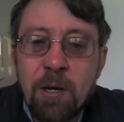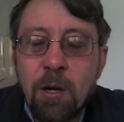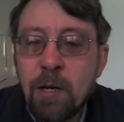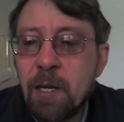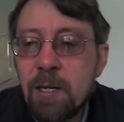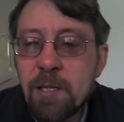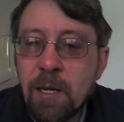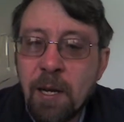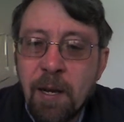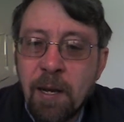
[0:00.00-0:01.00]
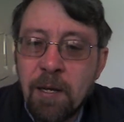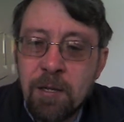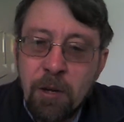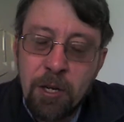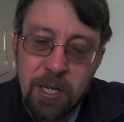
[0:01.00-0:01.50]
and is less. So I'm
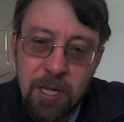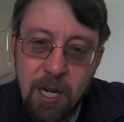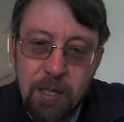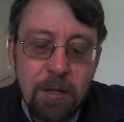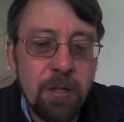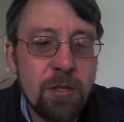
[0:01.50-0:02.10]
bang in the middle.